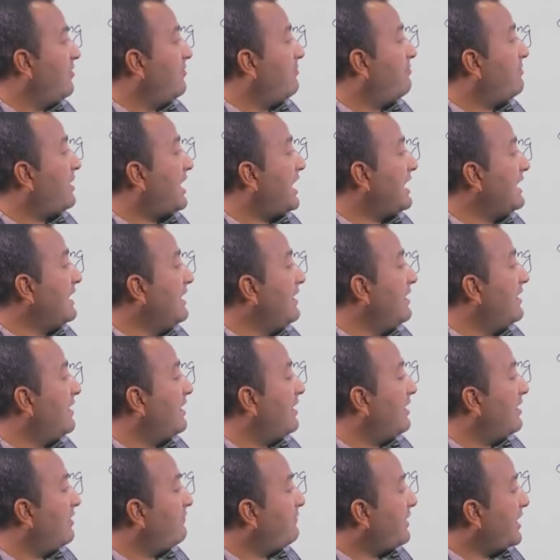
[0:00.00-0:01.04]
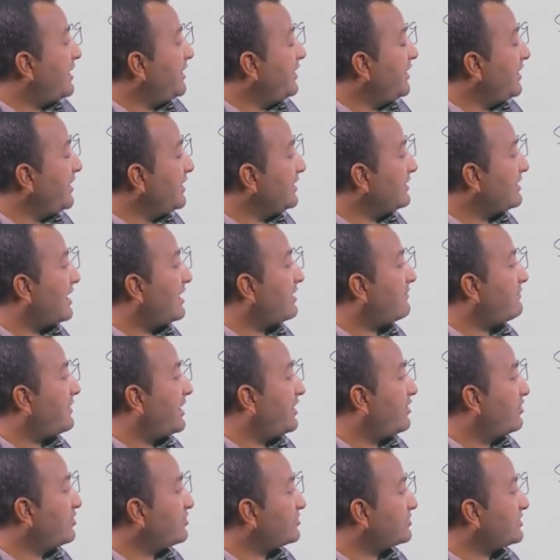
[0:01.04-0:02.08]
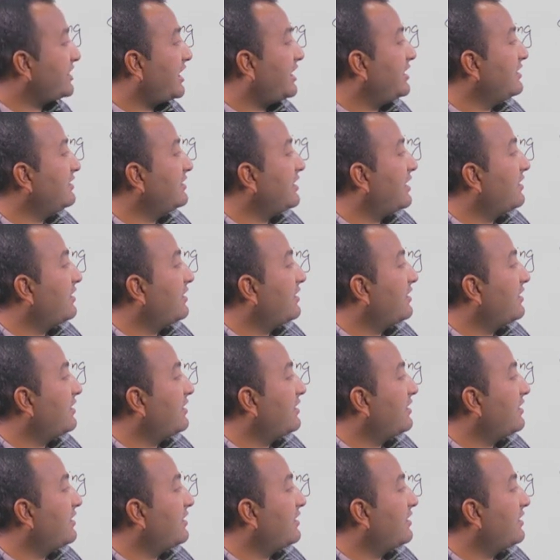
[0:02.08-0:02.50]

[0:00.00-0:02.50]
By reading that, by understanding